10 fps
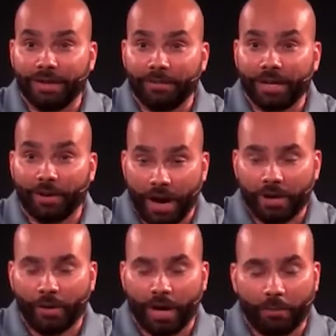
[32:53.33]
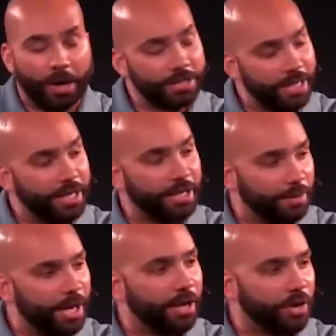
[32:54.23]
I'm like, all right, you ready to praise, I guess?
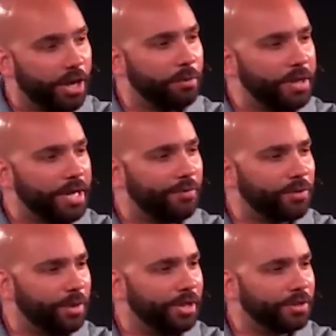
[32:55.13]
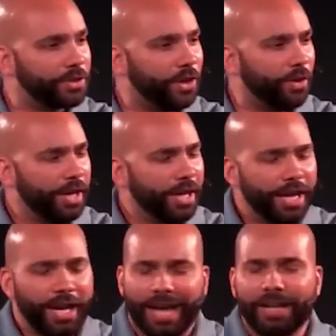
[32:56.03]
I'm like, okay, repeat after me. And so
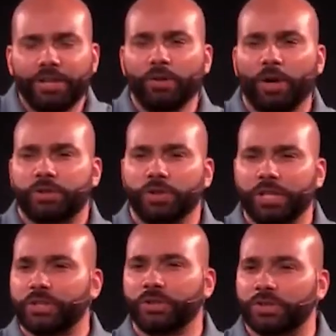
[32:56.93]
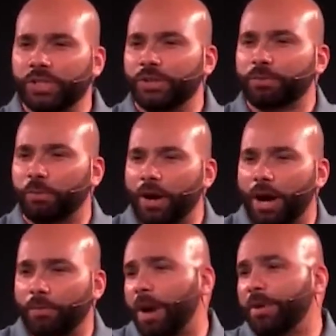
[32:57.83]
I didn't do a traditional sinner's prayer.
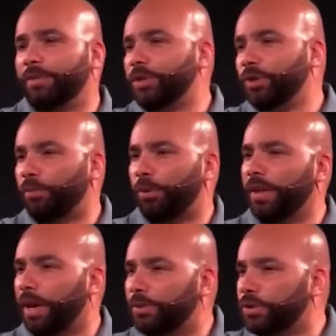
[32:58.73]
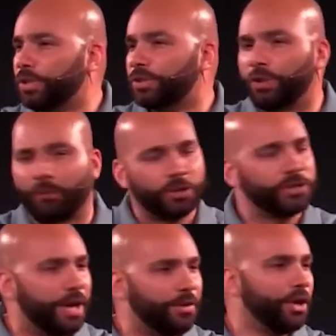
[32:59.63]
I probably didn't even do a prayer that was traditional for a
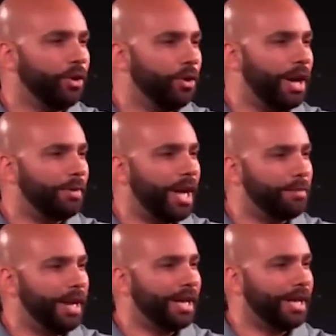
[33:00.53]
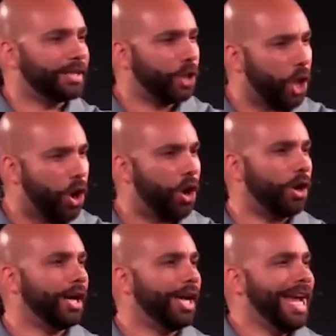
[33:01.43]
7-year-old. I'm like making it as
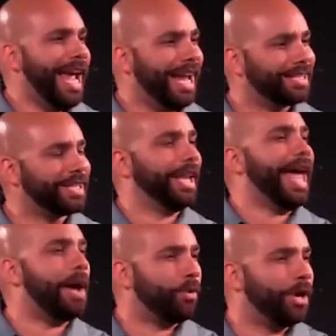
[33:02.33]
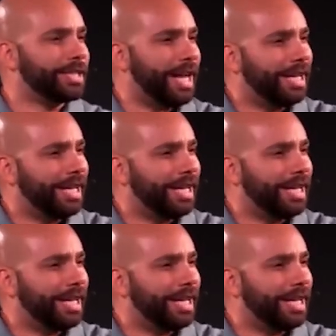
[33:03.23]
long and as elaborate as I